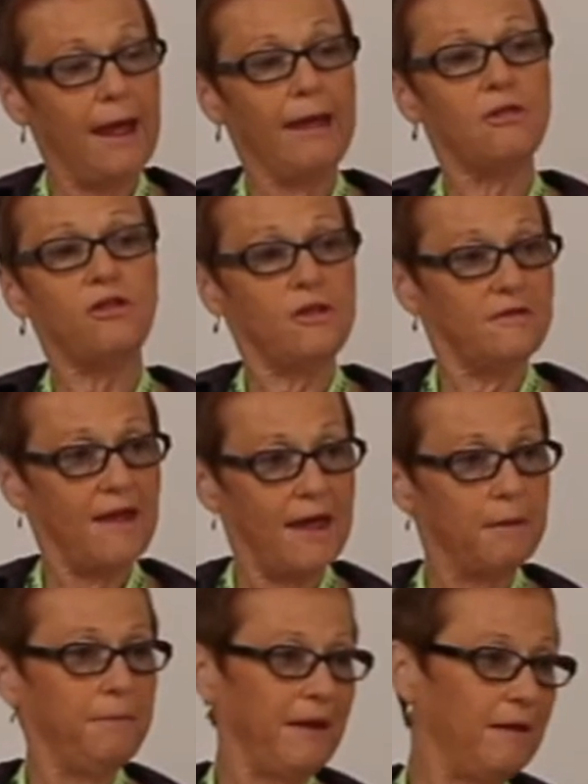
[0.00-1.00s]
And she's
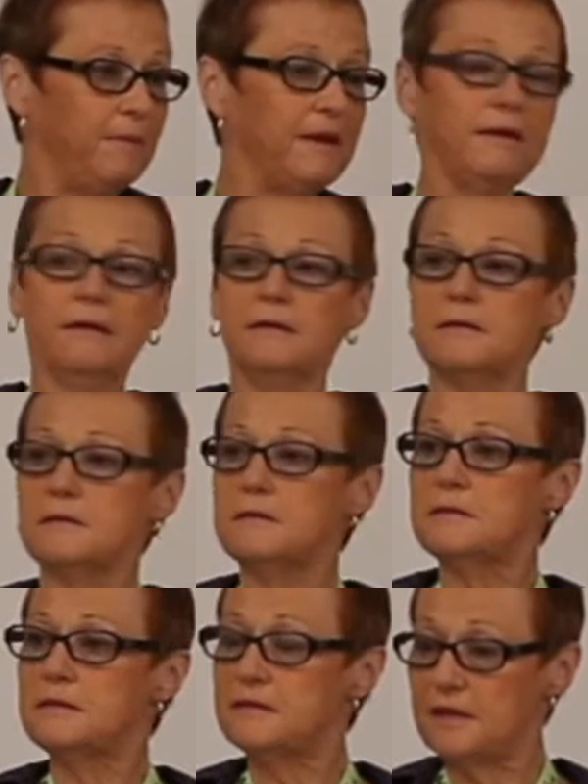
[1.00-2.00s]
had a baby
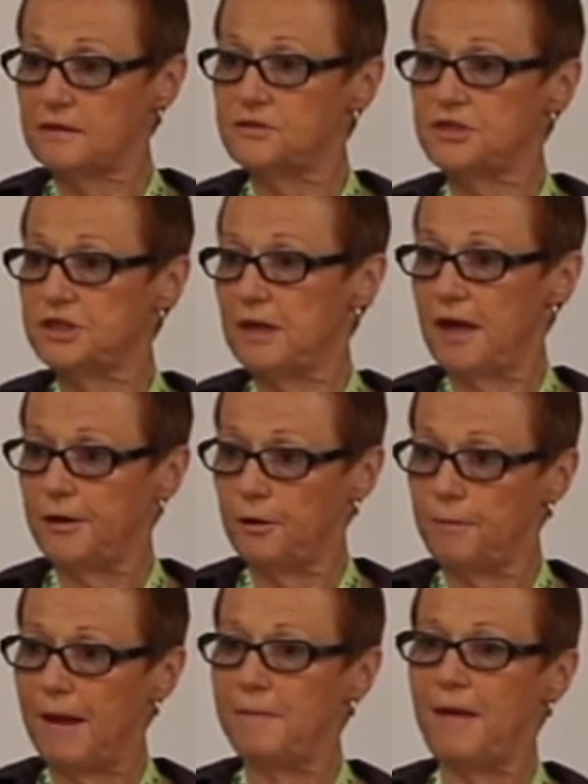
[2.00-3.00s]
since she had
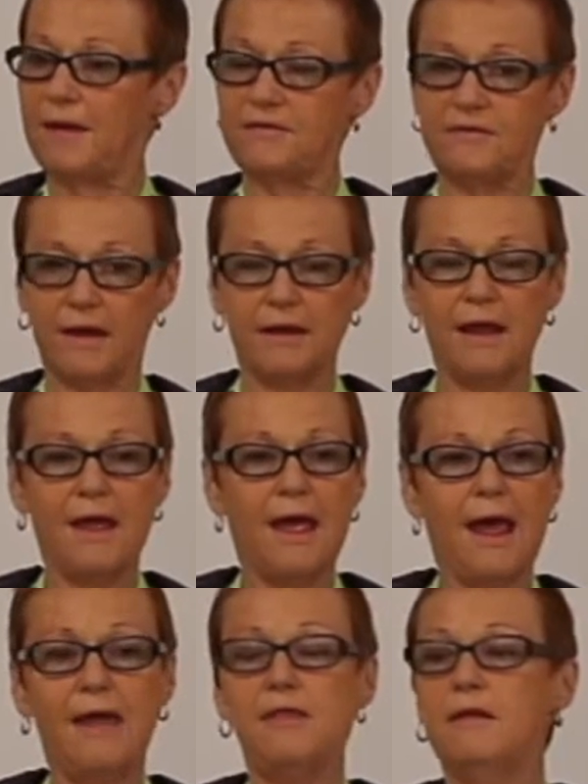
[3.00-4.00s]
her bypass done.
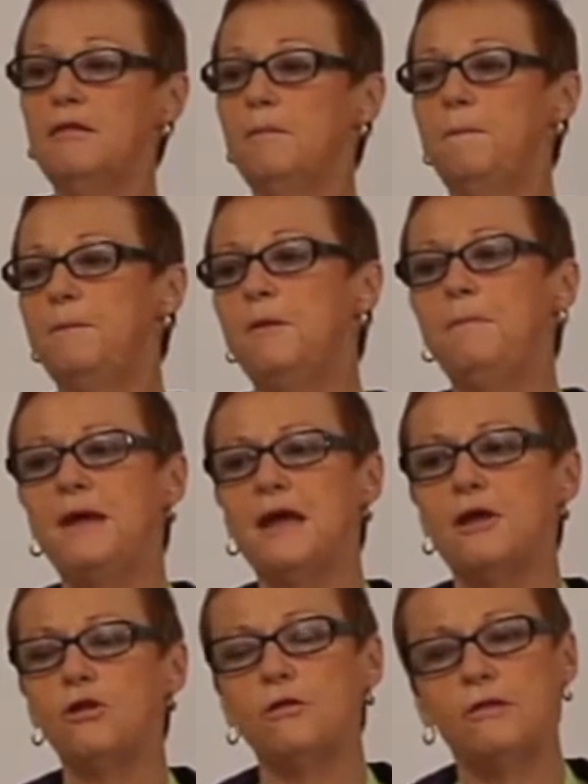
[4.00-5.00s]
And the
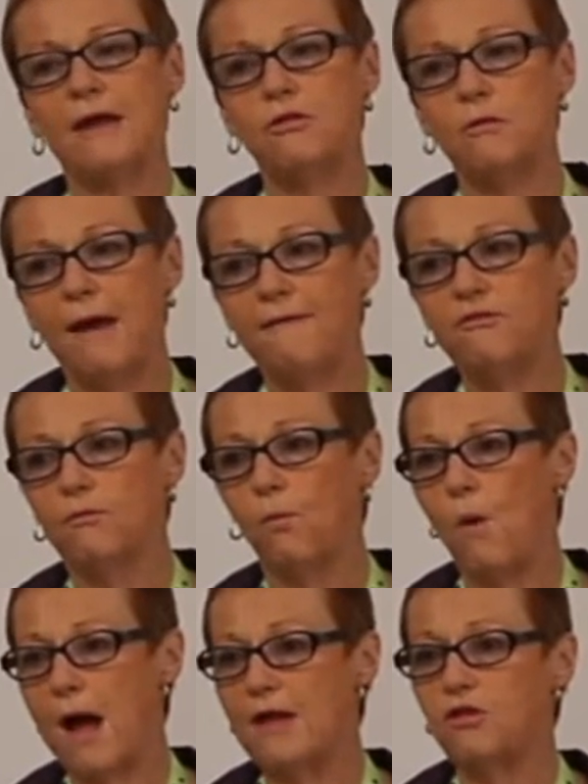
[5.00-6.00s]
big issue that you have to
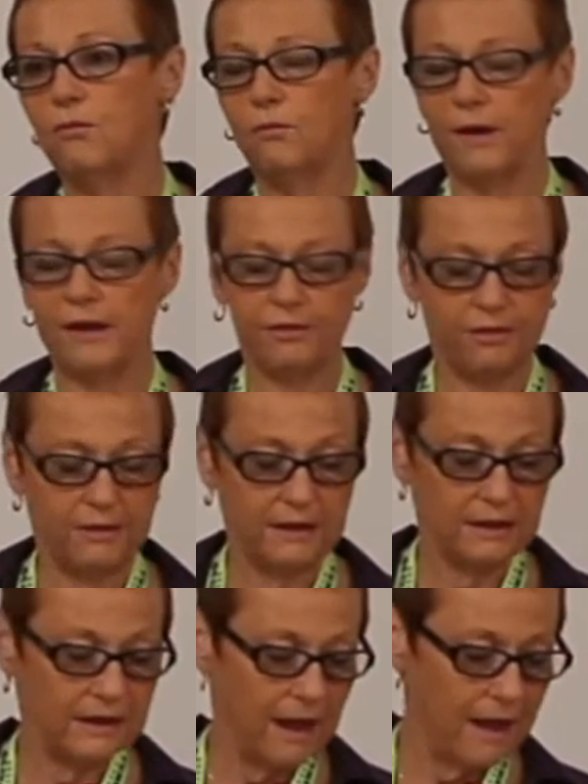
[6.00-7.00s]
watch with
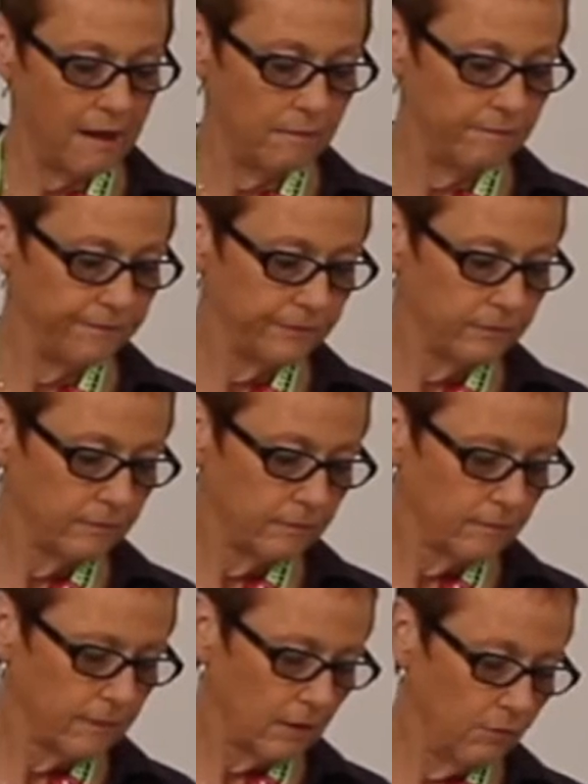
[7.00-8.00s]
a
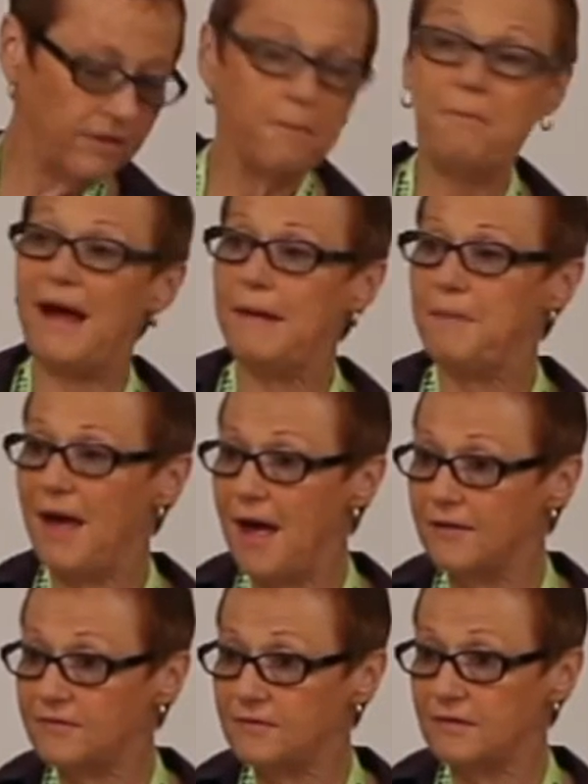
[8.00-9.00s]

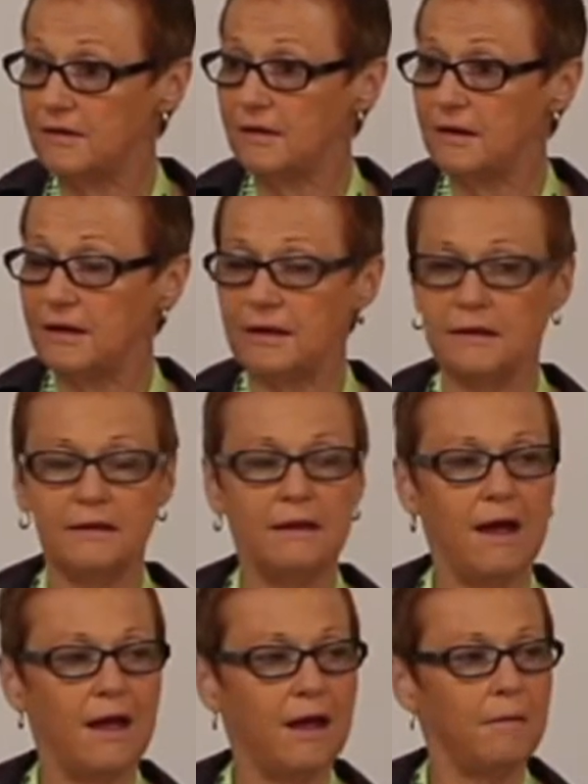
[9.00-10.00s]
bypass
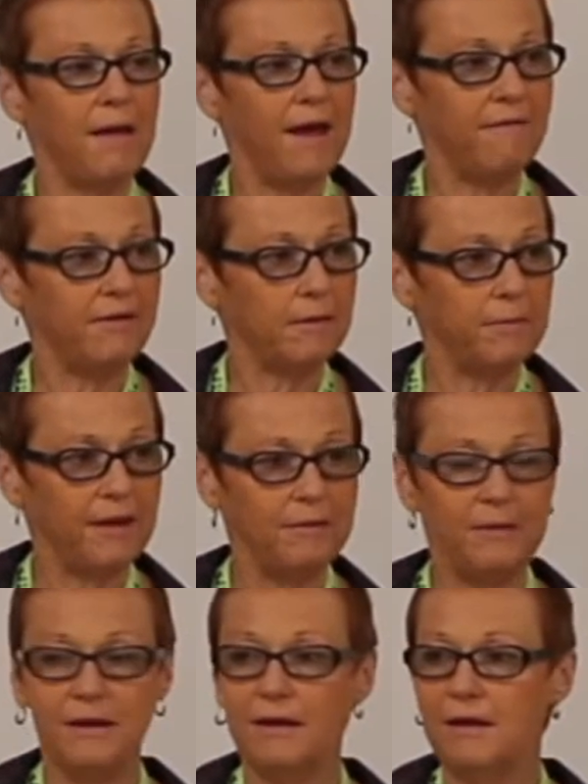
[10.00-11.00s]
in having a
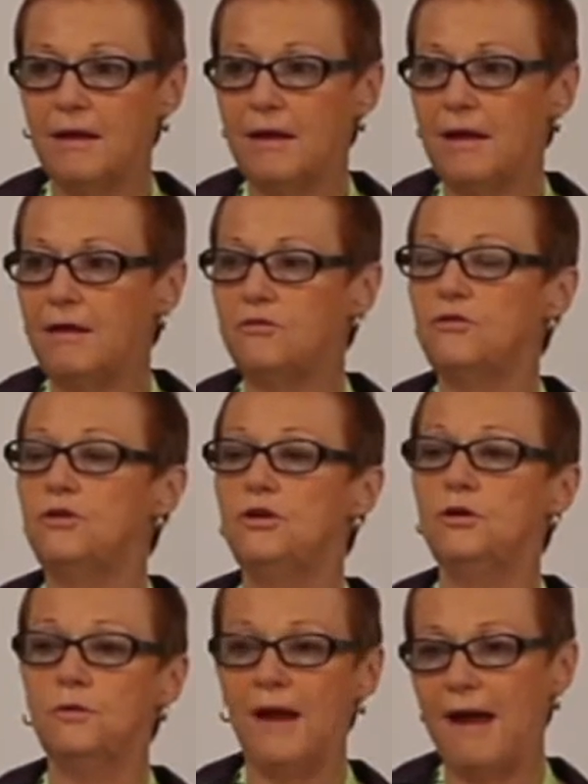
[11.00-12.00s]
baby is
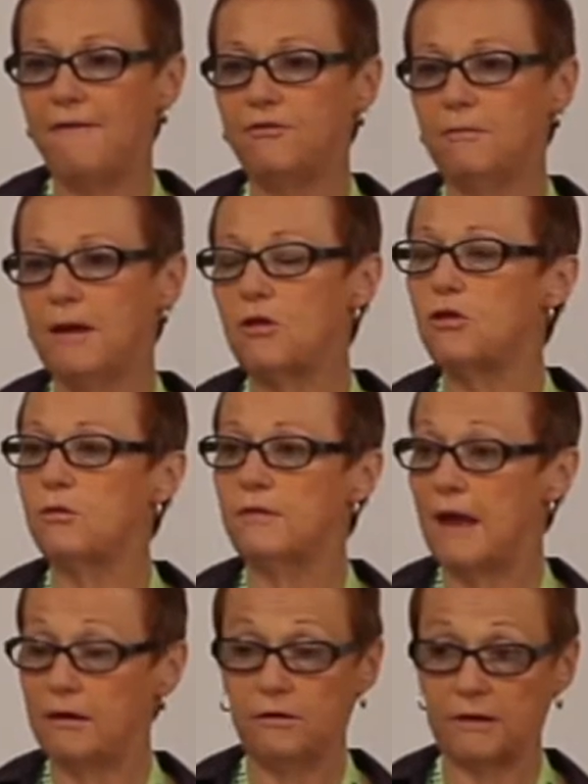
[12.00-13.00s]
you have to make sure
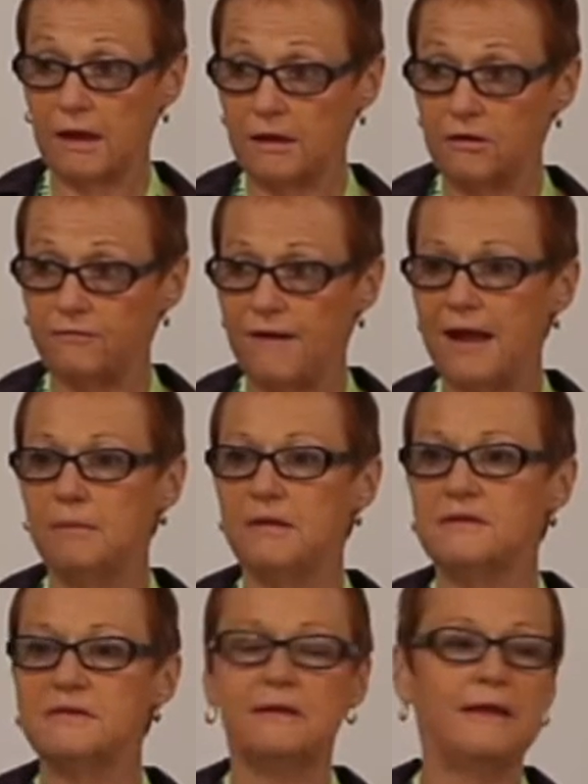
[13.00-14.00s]
that you're getting your
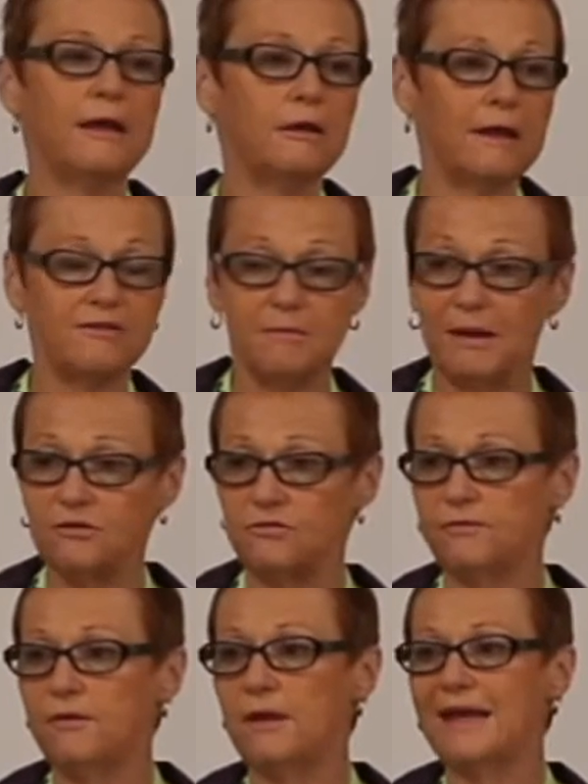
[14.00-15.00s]
vitamins in, that you get some
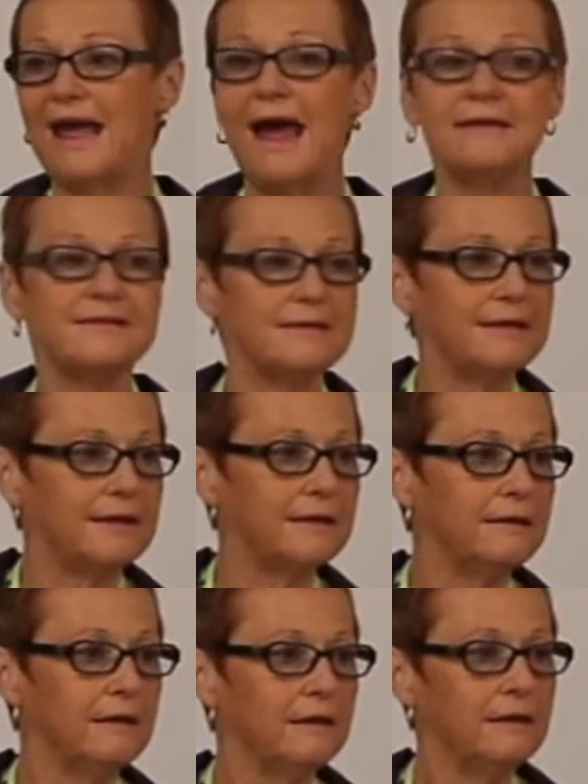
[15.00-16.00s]
extra folic acid
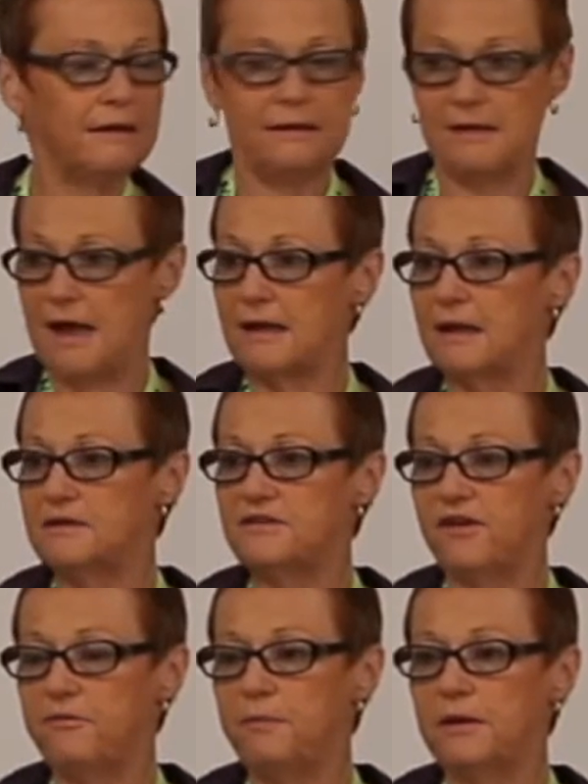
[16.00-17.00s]
in, and that kind of
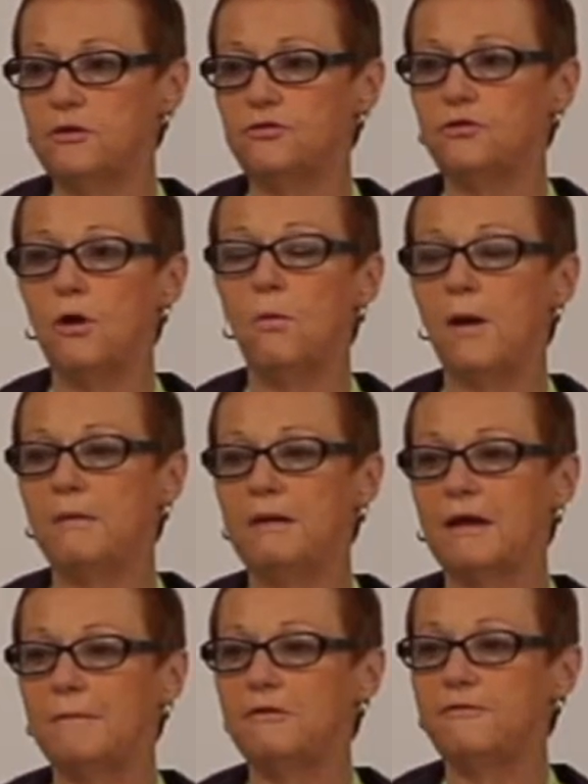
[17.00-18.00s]
stuff, because you don't want
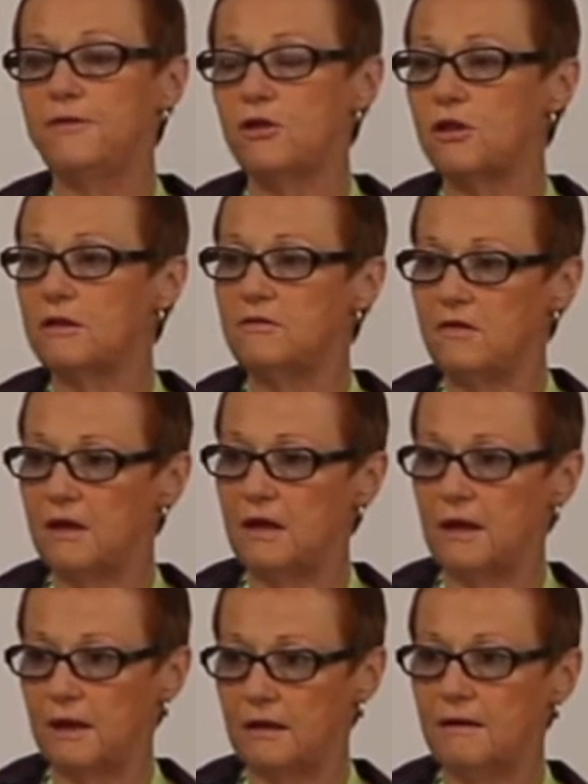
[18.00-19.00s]
to become deficient
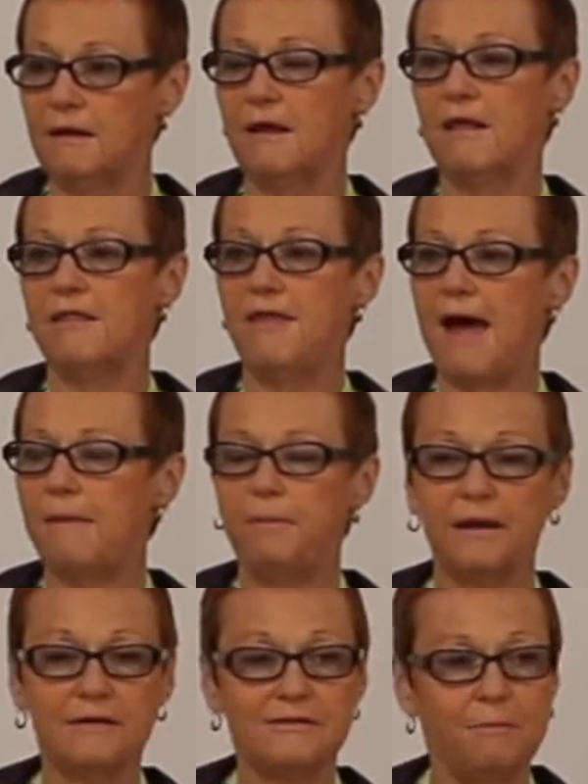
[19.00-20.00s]
in that,
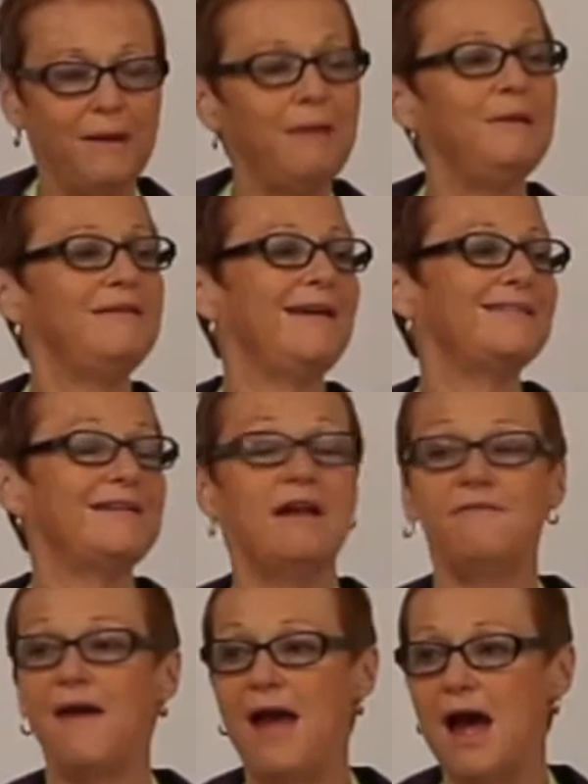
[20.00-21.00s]
because the baby takes
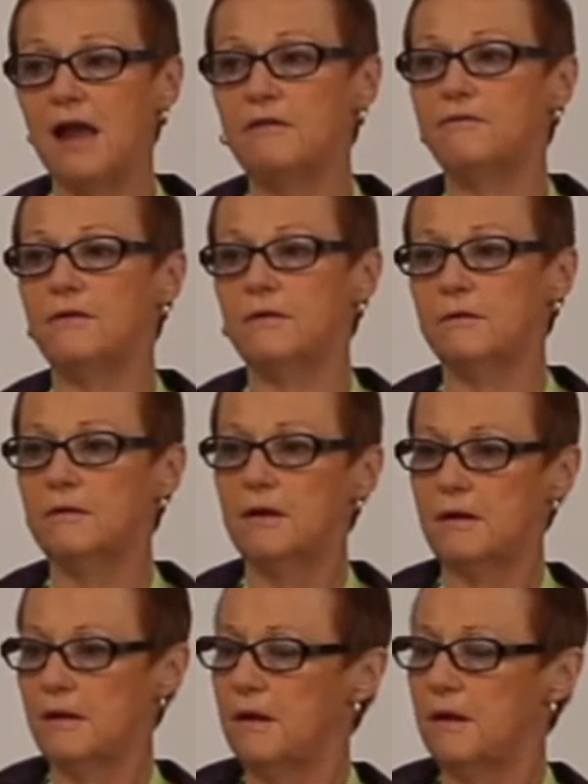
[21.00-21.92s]
enough out of you